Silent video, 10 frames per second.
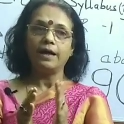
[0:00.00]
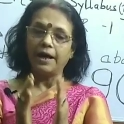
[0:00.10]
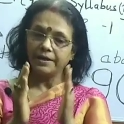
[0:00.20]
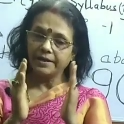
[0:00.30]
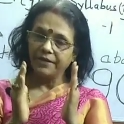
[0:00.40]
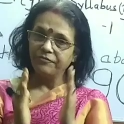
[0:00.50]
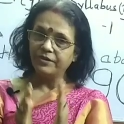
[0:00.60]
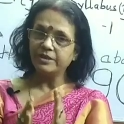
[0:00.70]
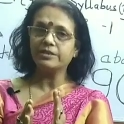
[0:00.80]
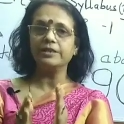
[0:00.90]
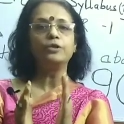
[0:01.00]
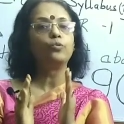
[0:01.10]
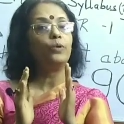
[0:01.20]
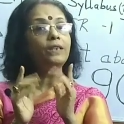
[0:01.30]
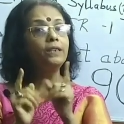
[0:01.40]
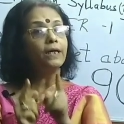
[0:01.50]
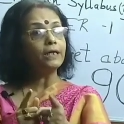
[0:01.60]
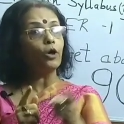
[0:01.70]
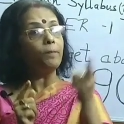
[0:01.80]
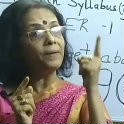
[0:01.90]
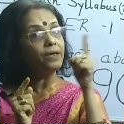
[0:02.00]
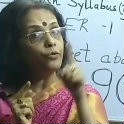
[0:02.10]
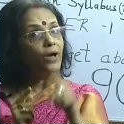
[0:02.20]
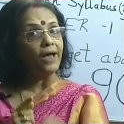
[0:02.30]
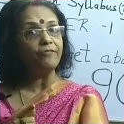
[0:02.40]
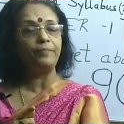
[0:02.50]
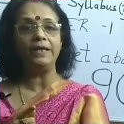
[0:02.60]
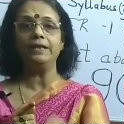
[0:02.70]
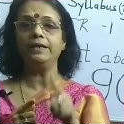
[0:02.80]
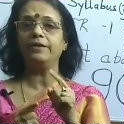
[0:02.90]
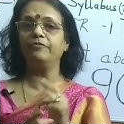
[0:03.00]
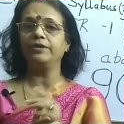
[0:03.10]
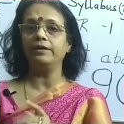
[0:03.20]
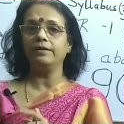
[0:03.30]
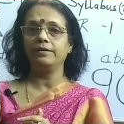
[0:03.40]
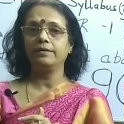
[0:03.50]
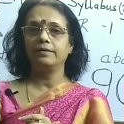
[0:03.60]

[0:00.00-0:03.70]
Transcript: are conversant with the topic you have been given,